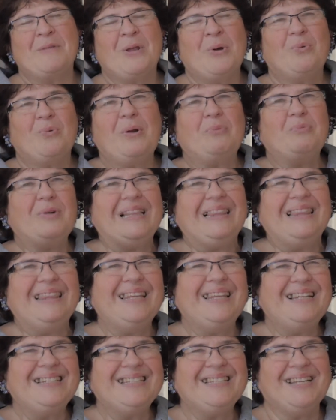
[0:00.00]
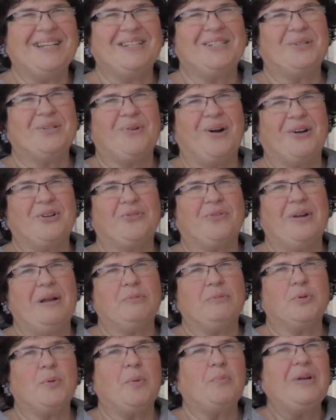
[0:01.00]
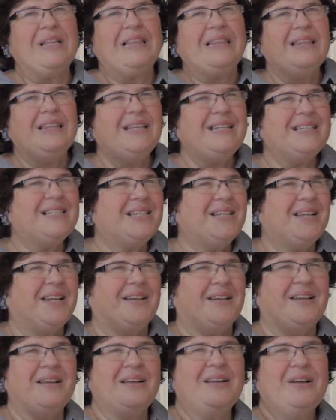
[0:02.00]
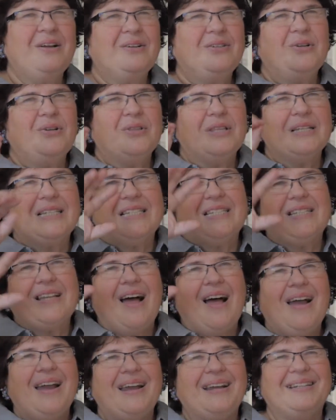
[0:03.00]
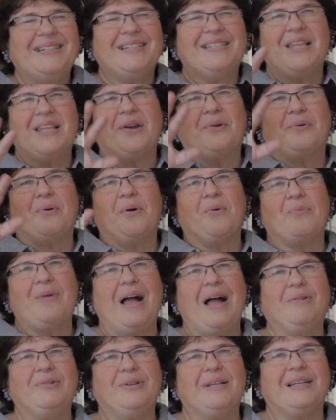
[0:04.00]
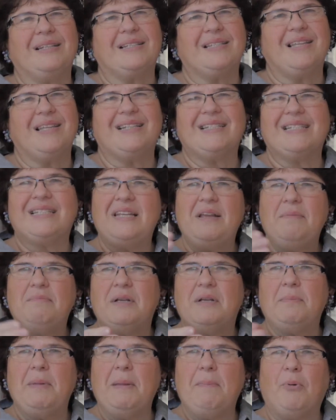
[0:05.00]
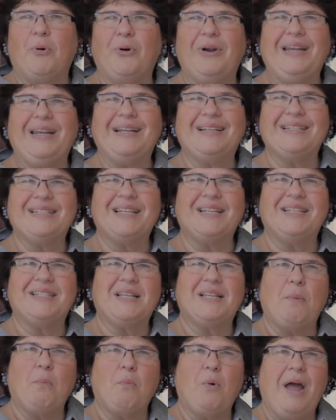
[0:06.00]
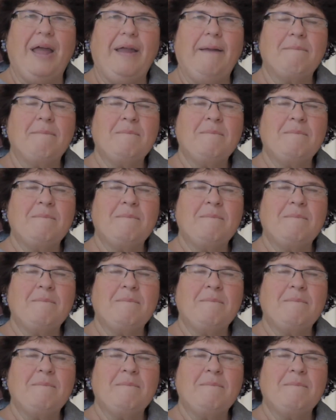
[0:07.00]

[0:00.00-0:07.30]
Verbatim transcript: When we listen to our dreams, when we listen to the signs that are around us that seem to be pointing us in some way,